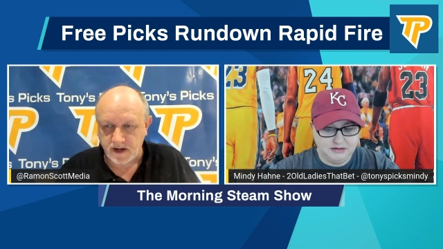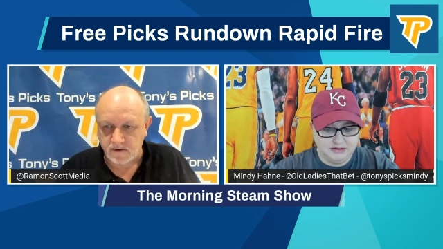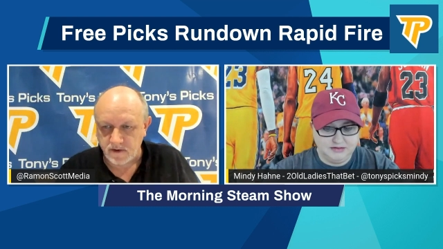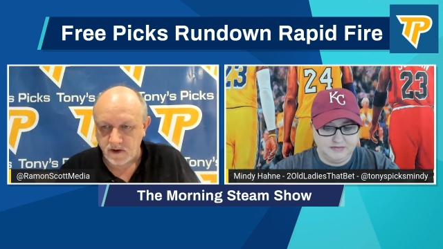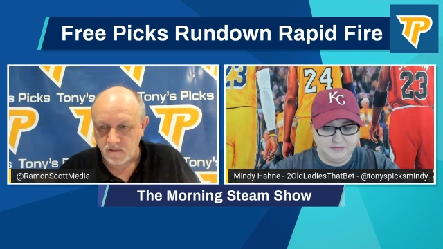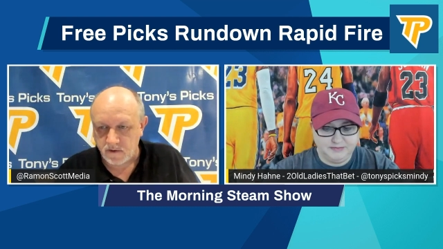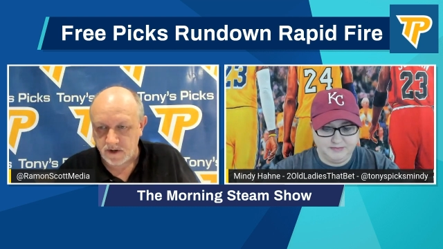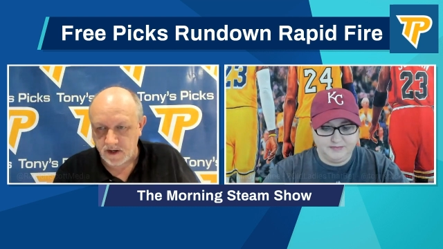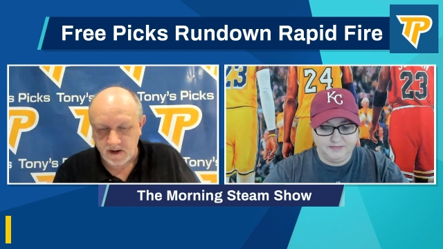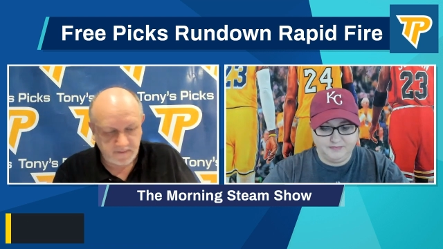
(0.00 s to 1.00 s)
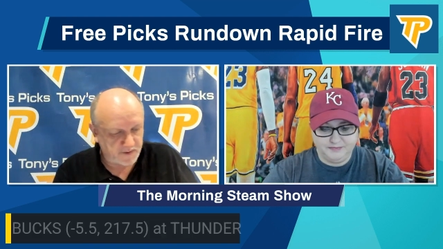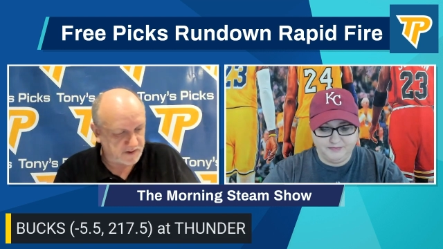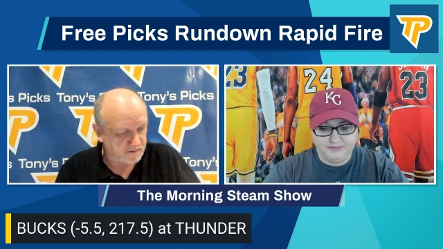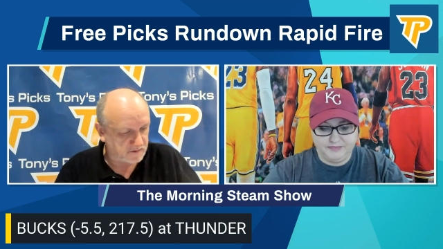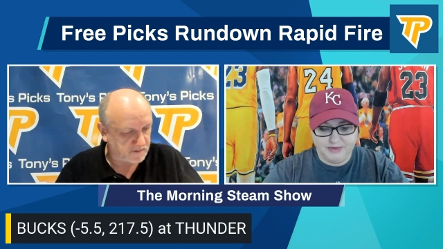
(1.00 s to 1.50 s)
Speaker 1: out. What do you have in
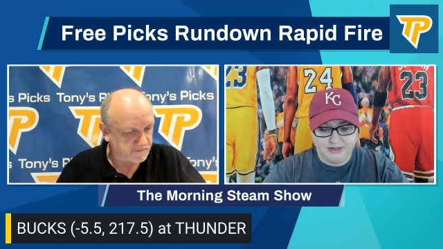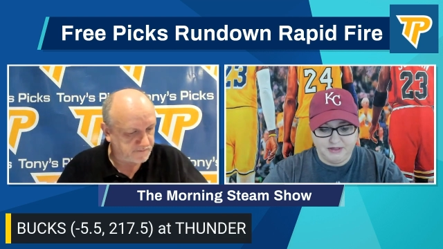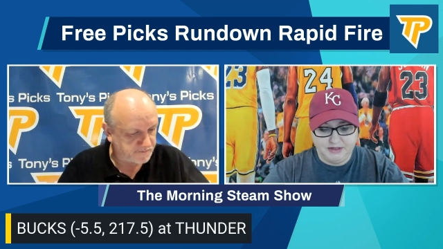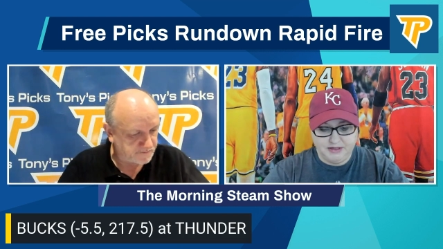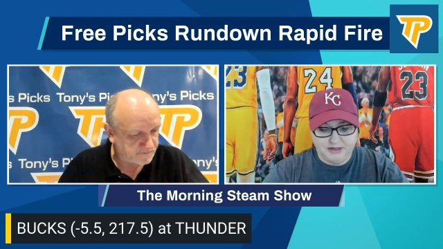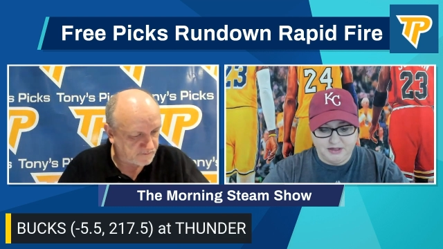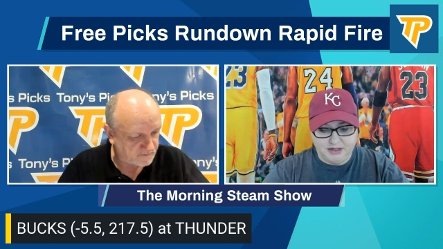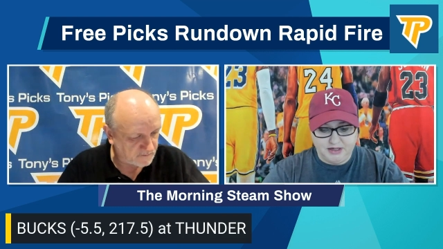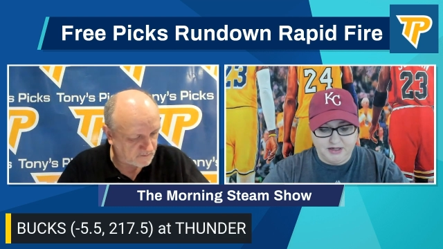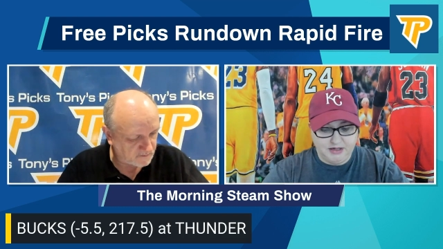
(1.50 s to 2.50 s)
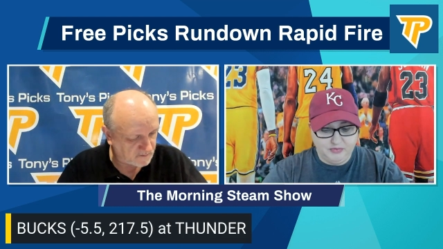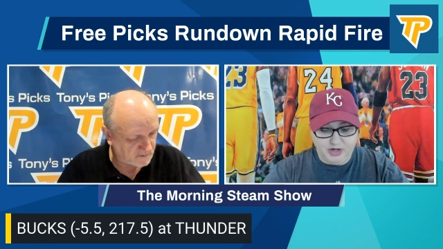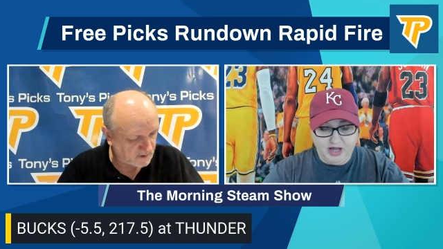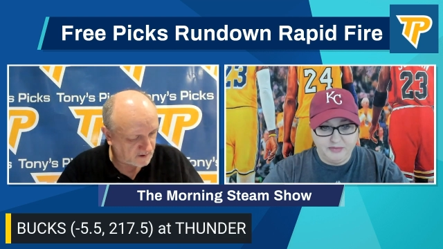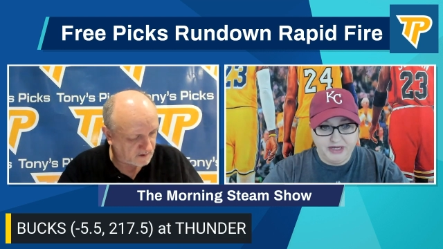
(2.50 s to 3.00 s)
this one?
Speaker 2: Uh,
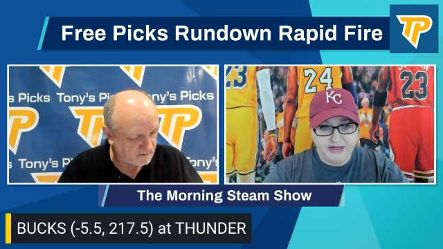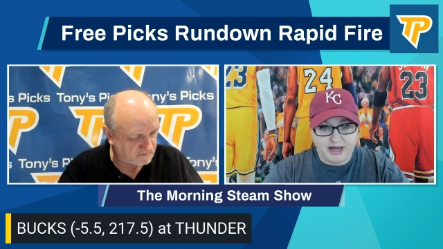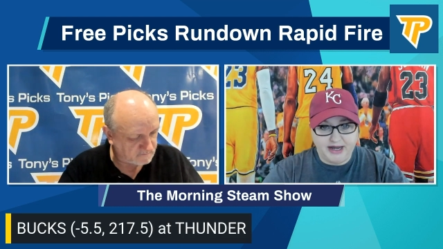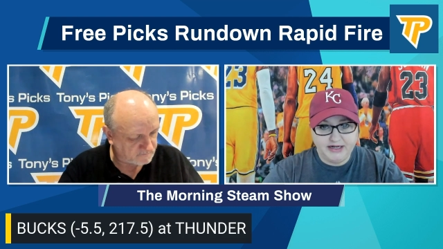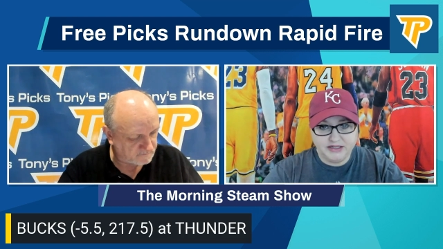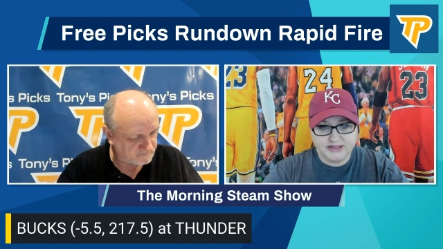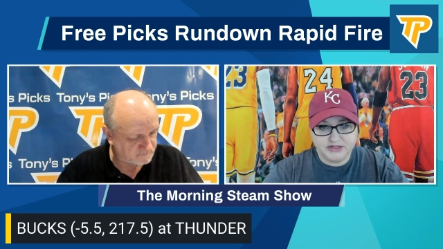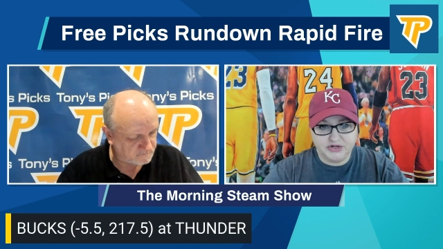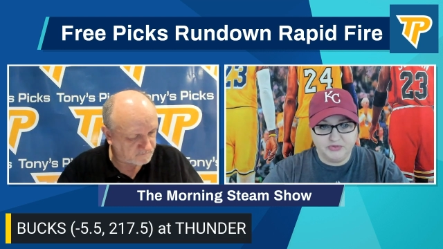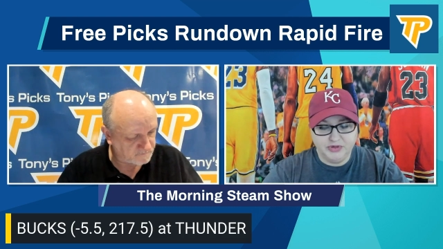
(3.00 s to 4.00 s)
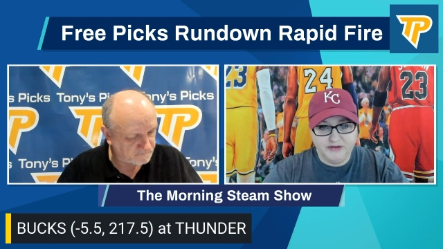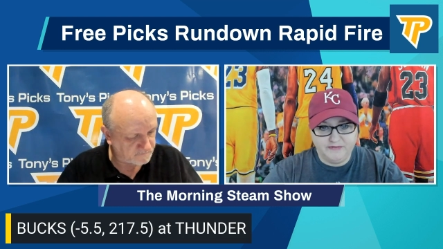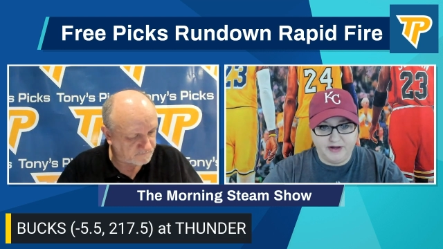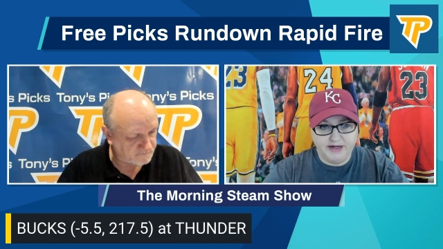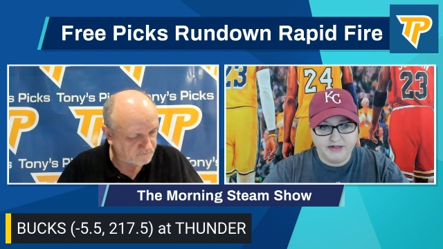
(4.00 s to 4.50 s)
well, I mean, I just couldn't really
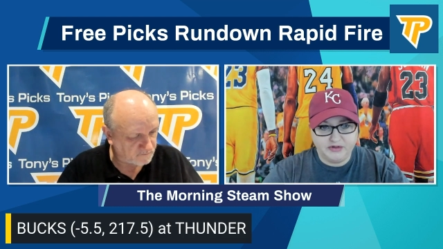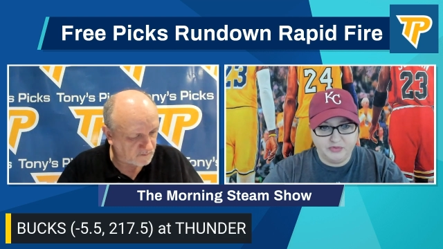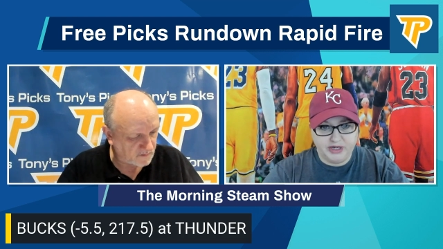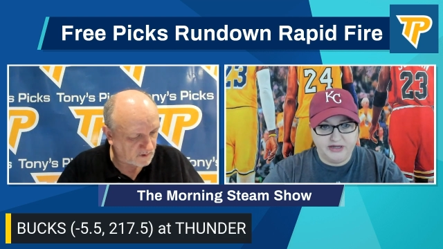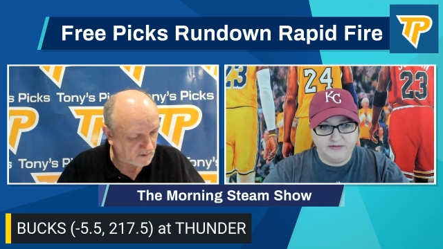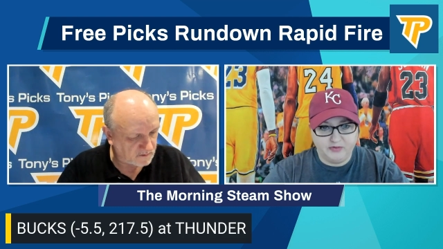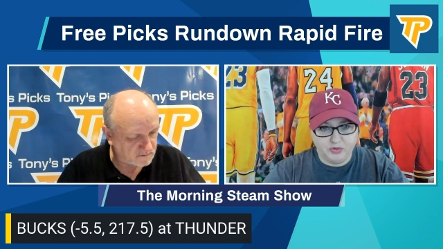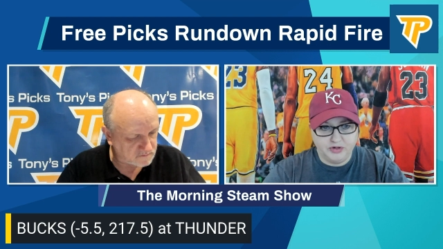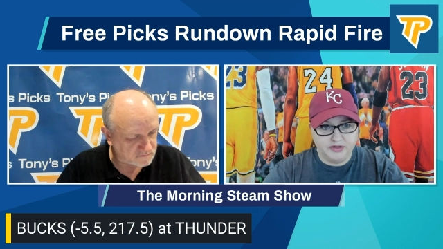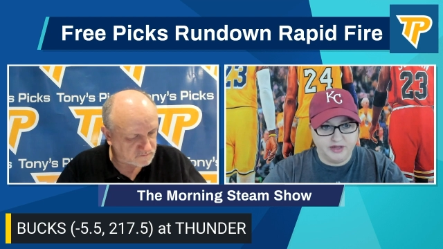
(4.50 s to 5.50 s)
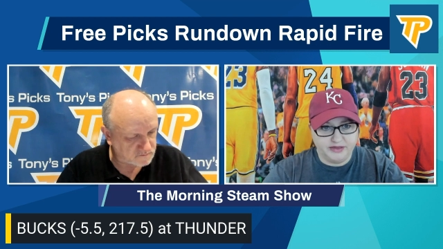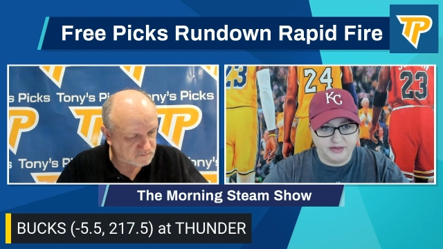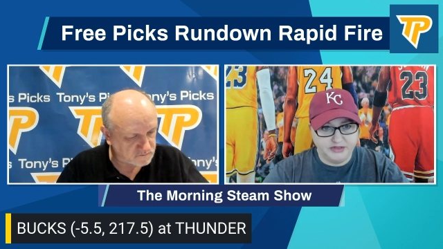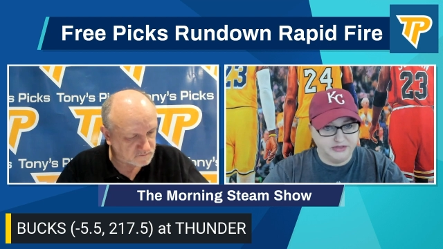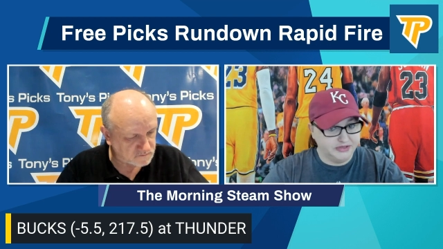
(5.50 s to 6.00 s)
find a way for the
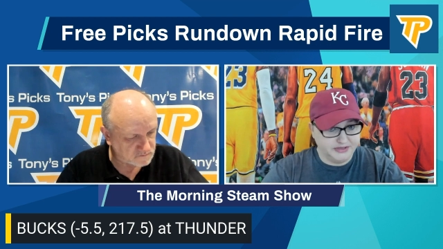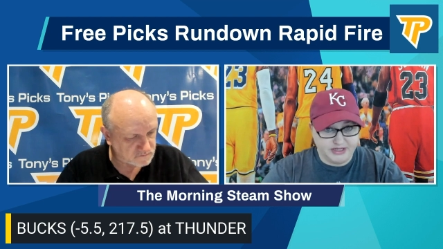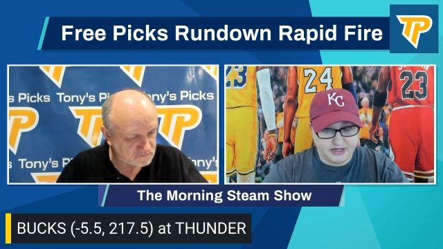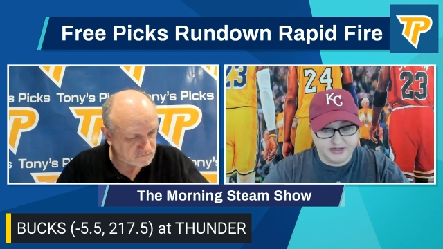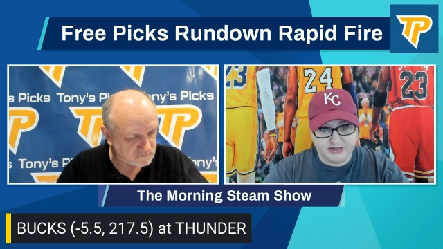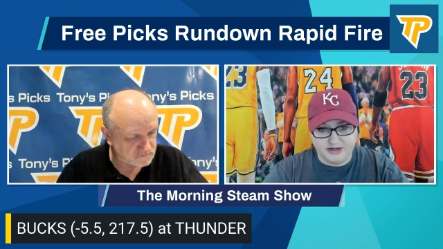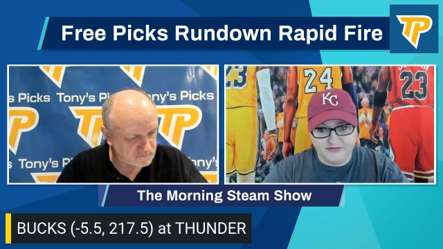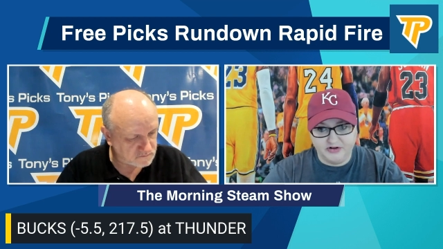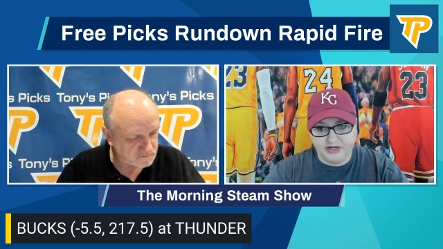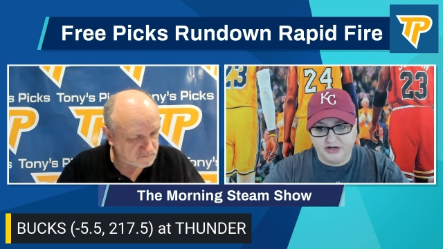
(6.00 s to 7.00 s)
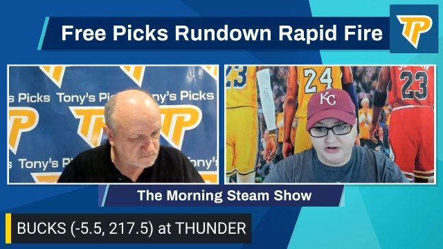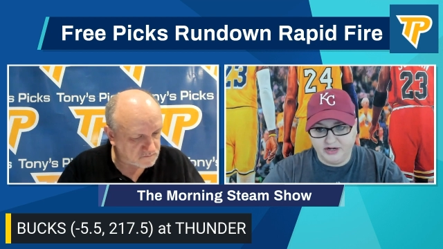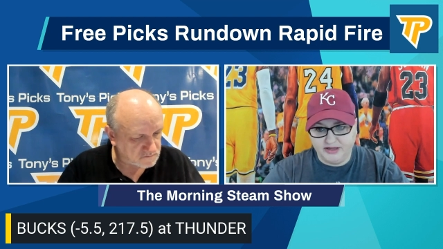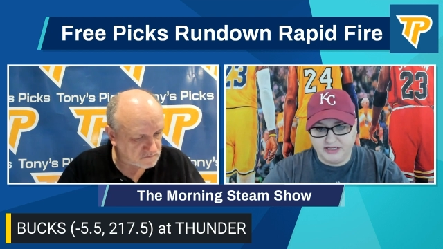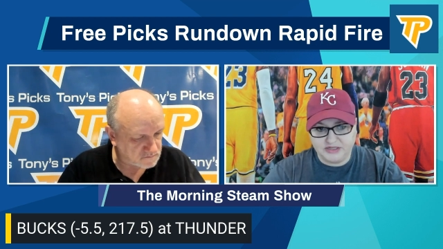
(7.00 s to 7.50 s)
Thunder to cover here
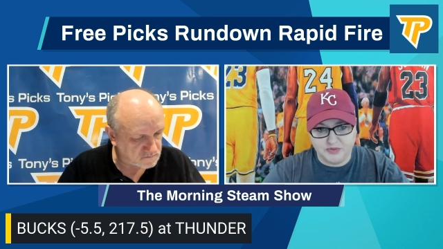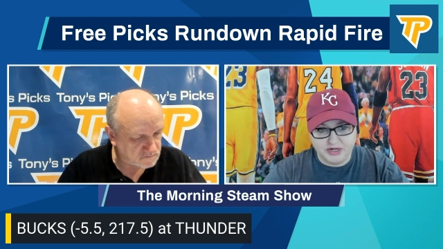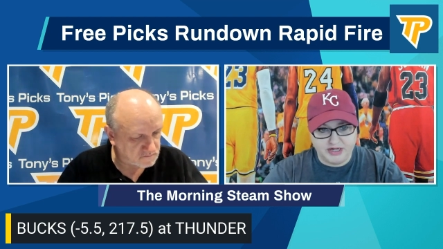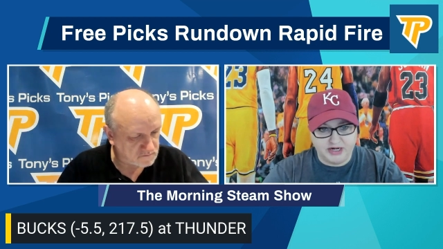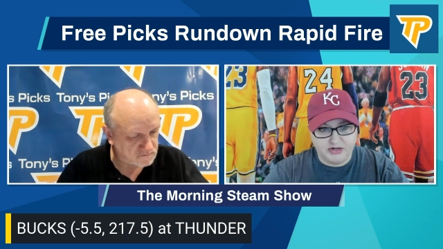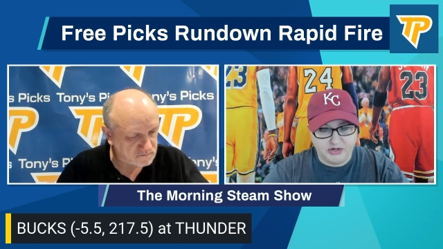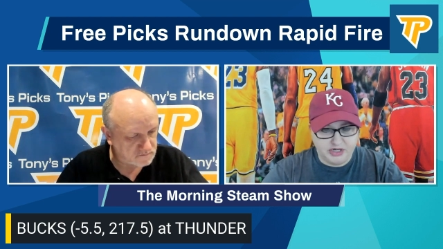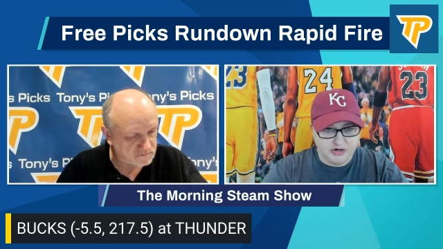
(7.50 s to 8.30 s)
in this one. I know, you